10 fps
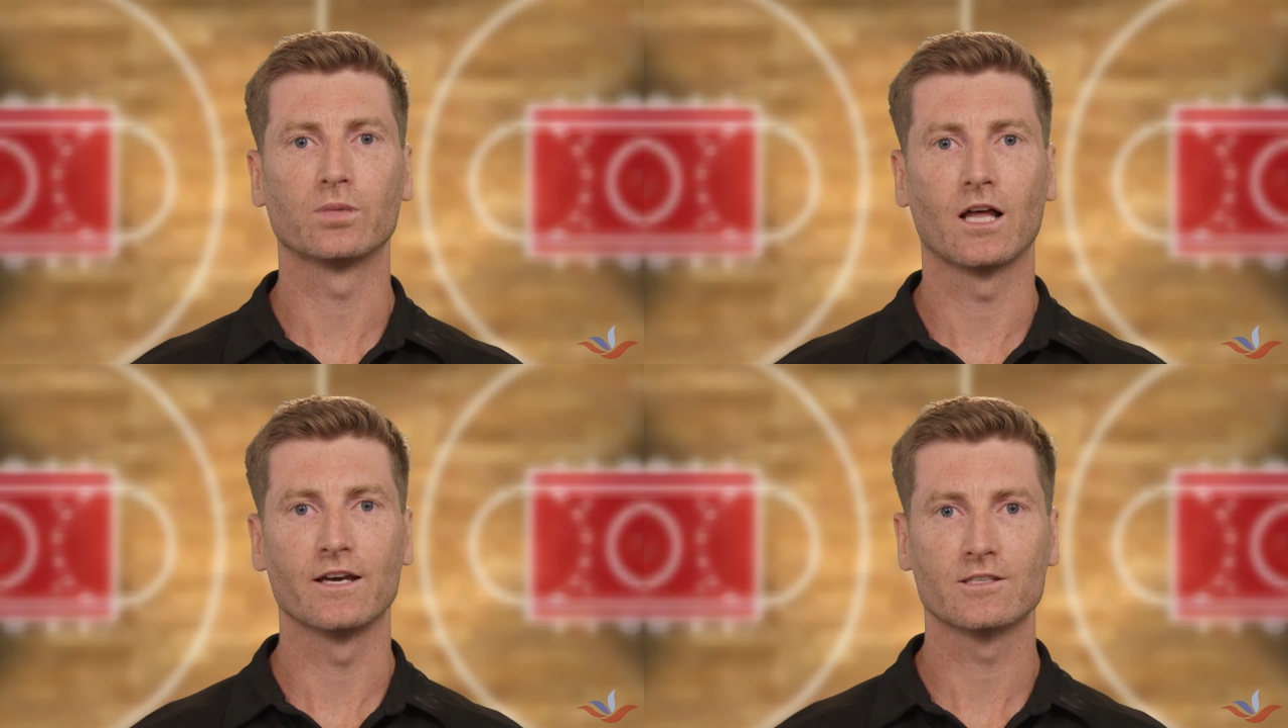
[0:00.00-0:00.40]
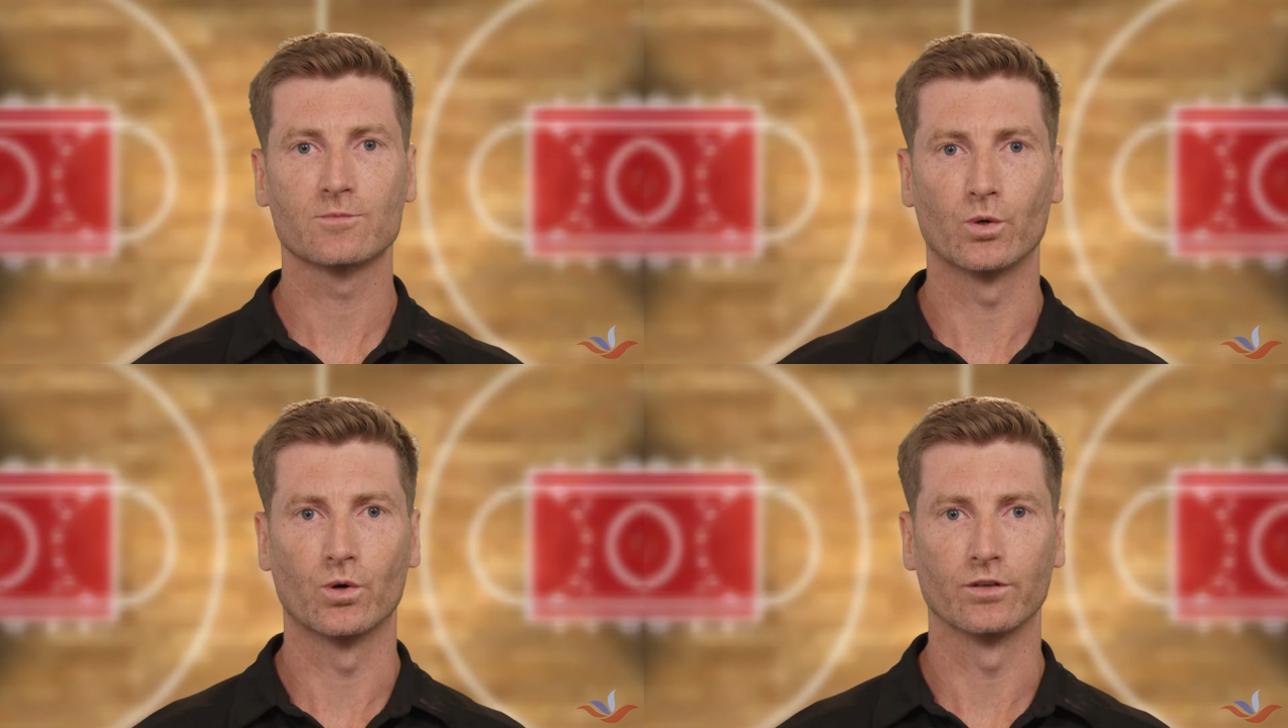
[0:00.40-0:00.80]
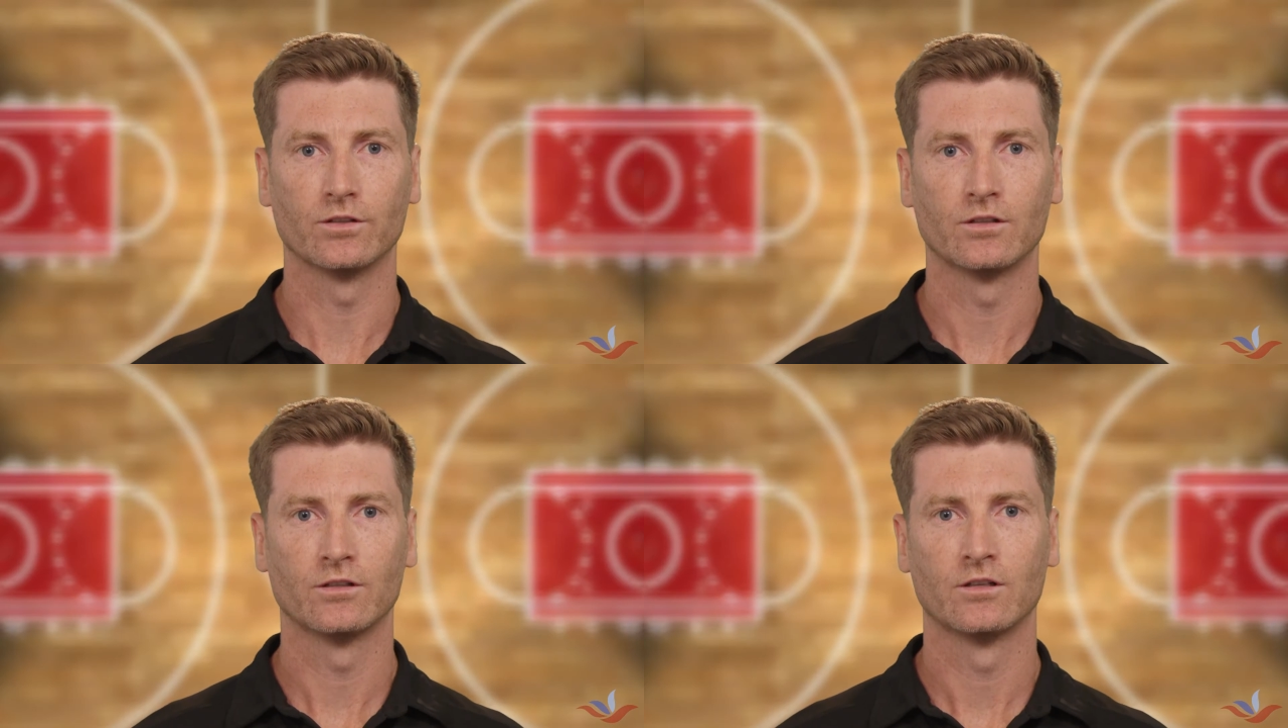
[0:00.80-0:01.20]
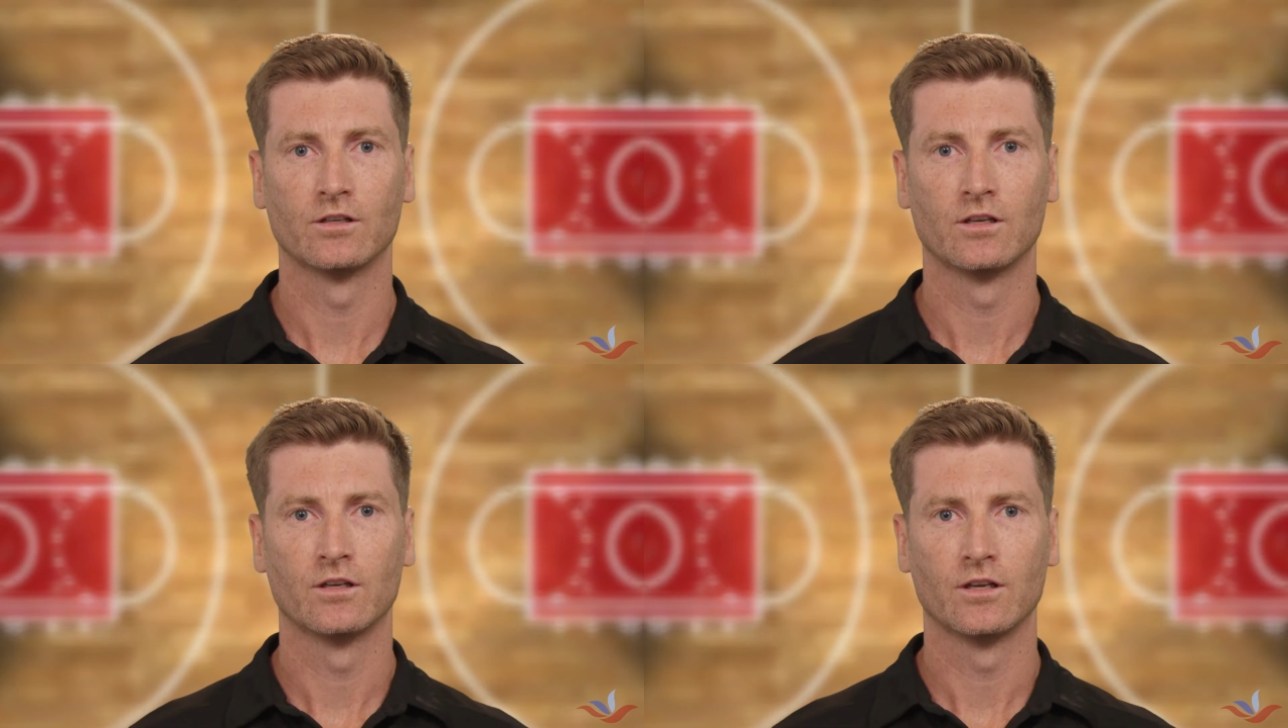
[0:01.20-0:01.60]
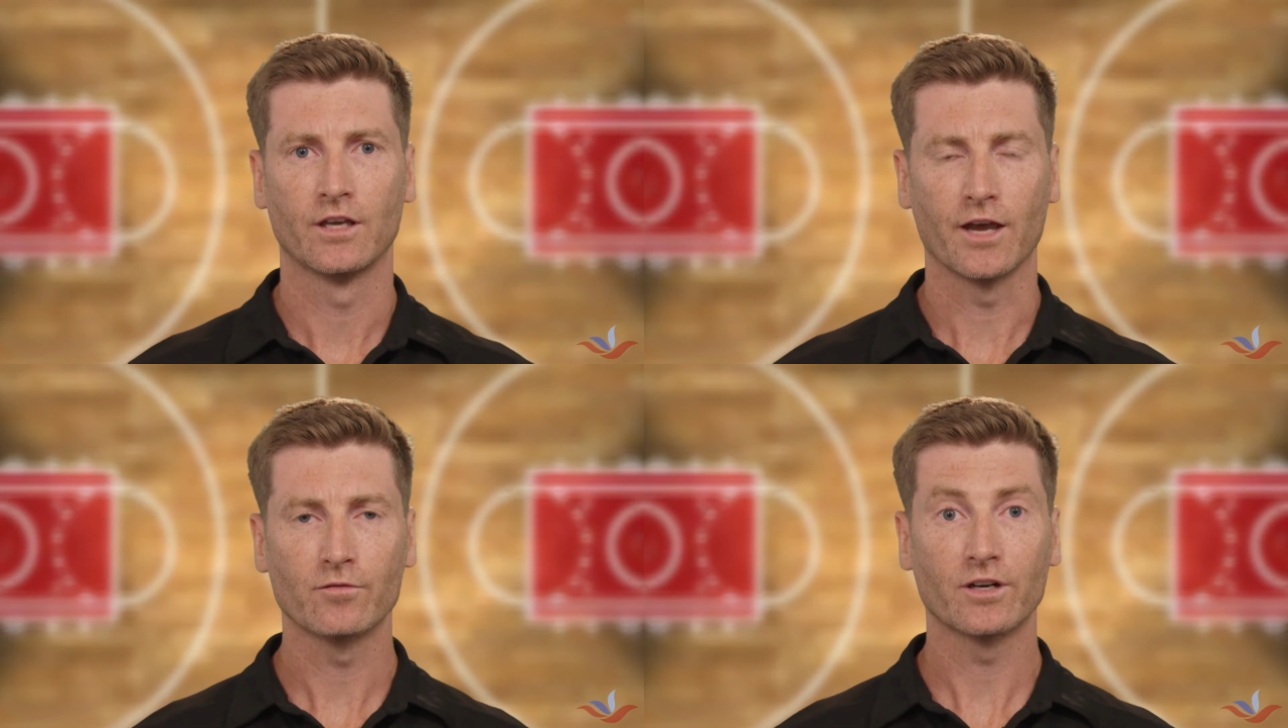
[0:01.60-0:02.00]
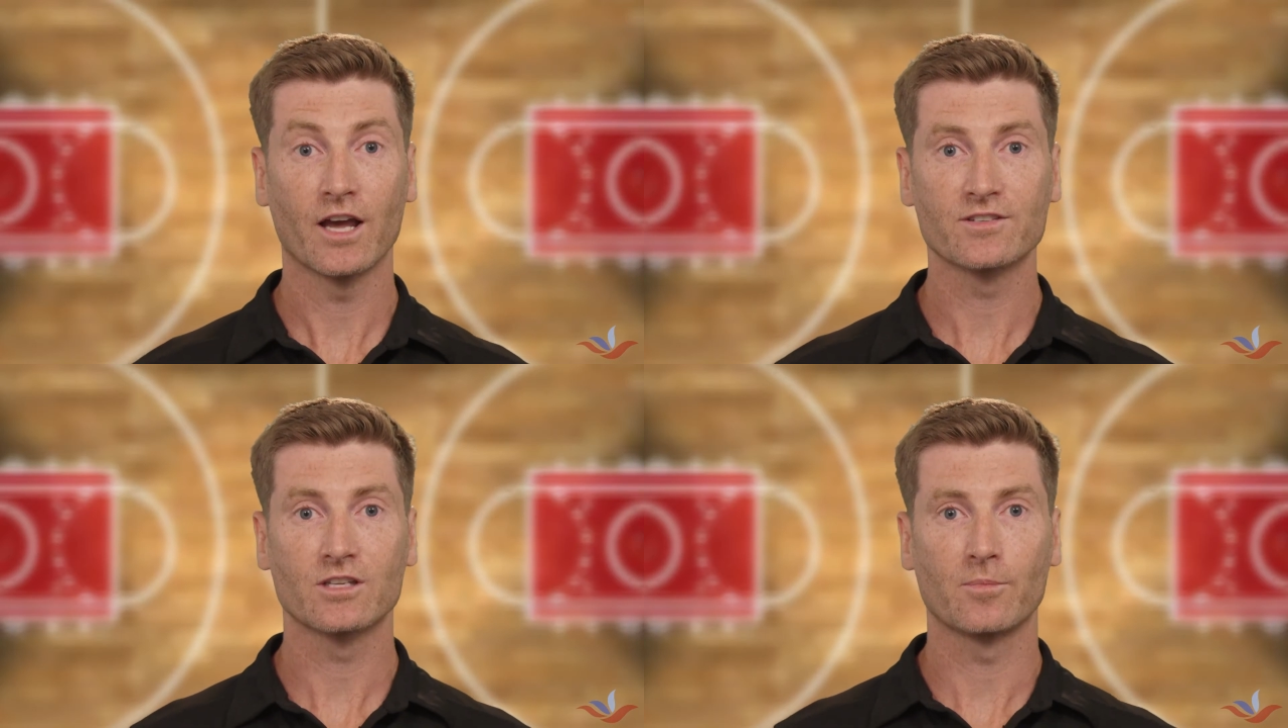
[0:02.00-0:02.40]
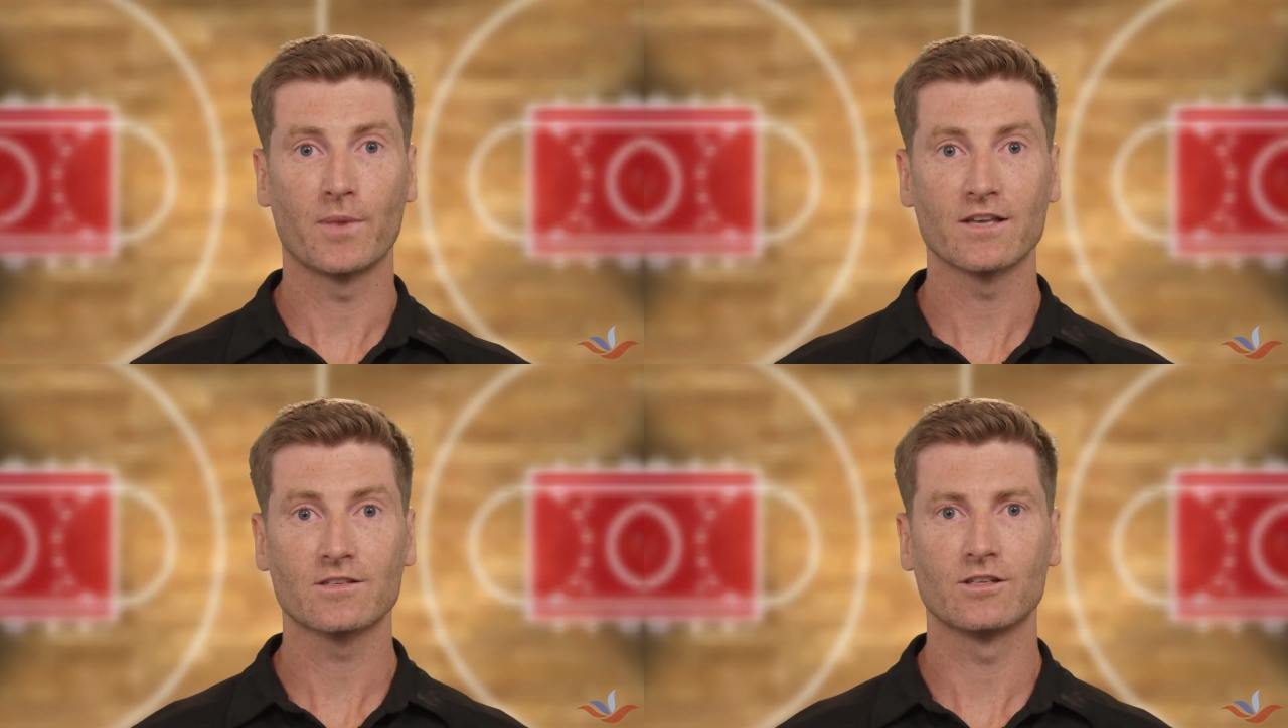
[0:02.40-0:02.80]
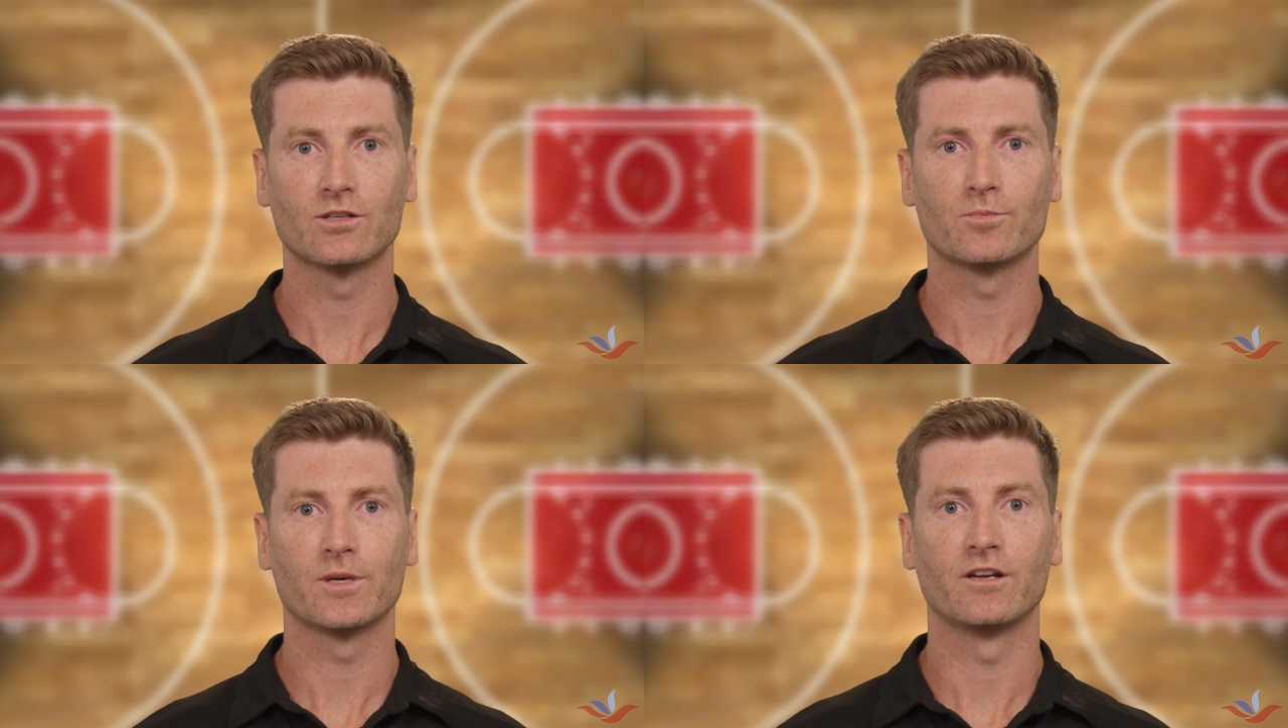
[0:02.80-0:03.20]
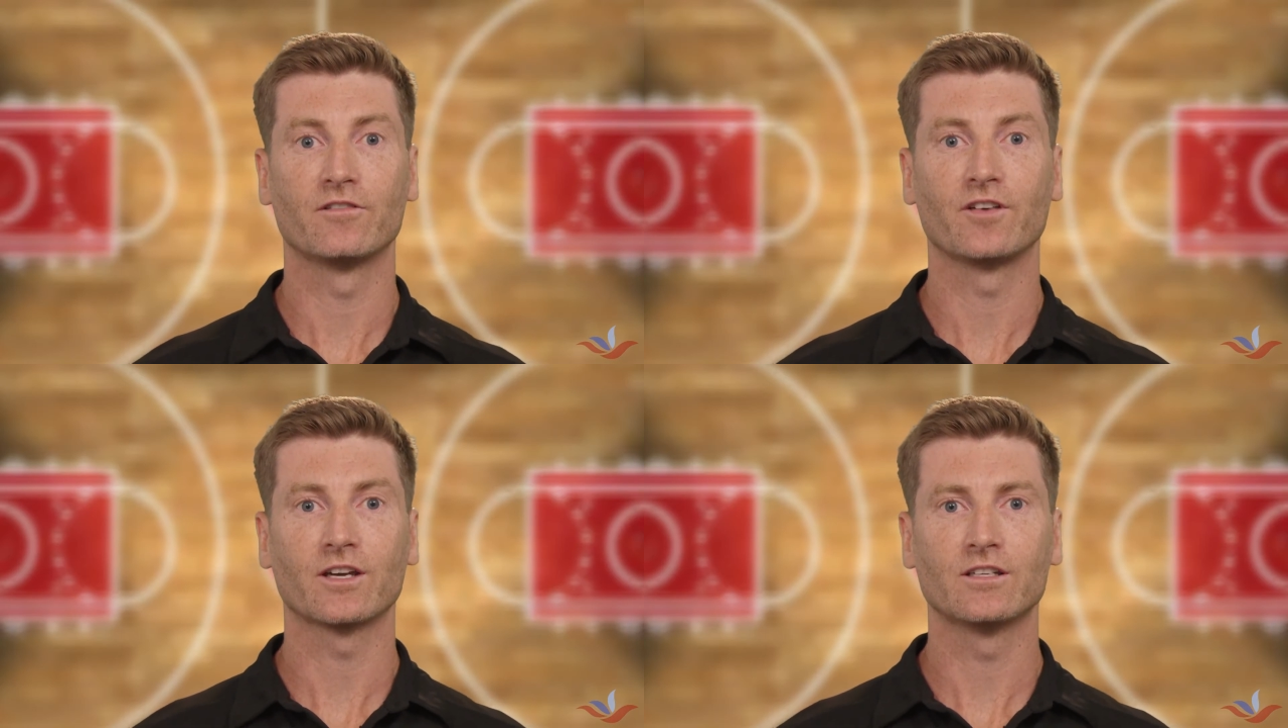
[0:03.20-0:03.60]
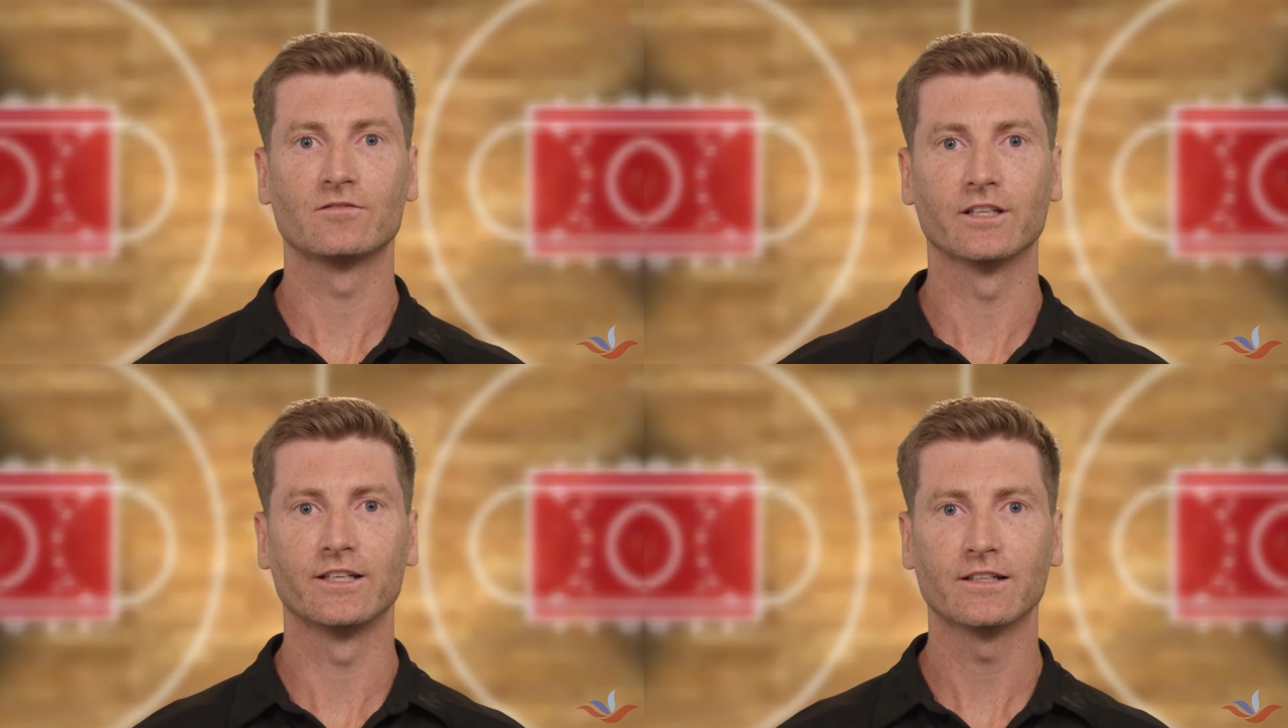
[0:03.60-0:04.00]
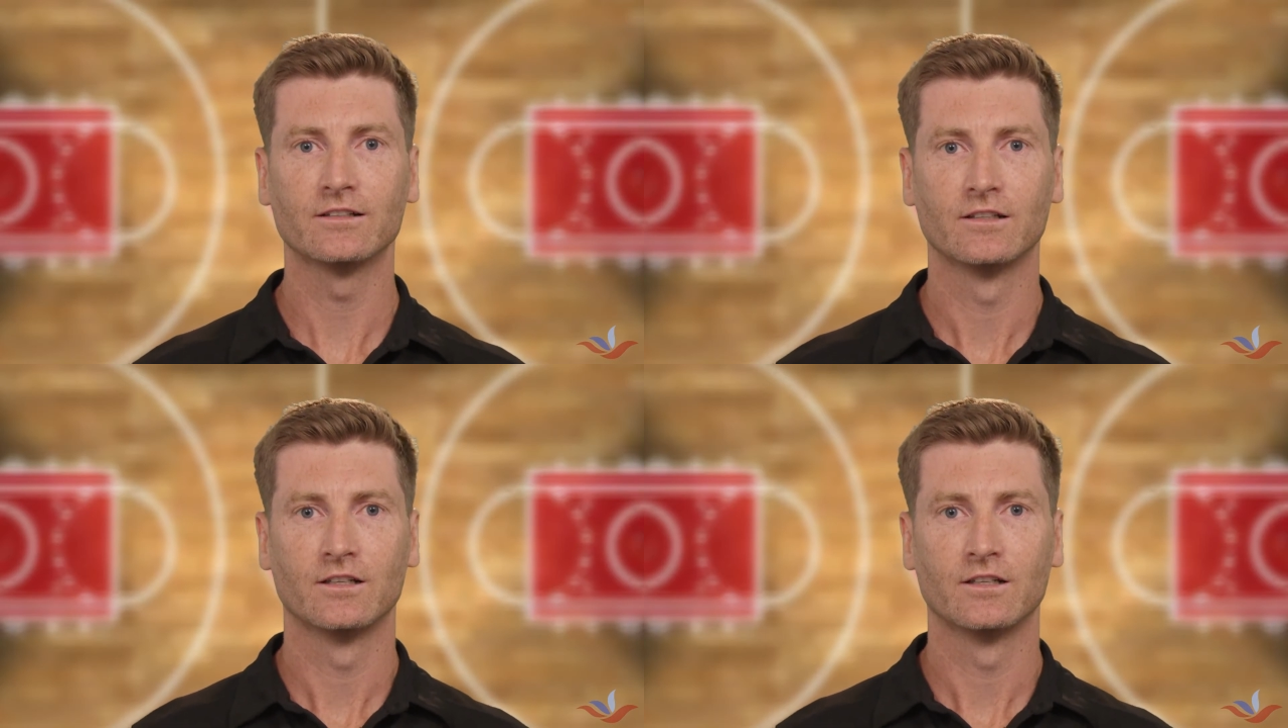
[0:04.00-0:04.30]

plays sport. Everyone has the capacity to be an effective leader,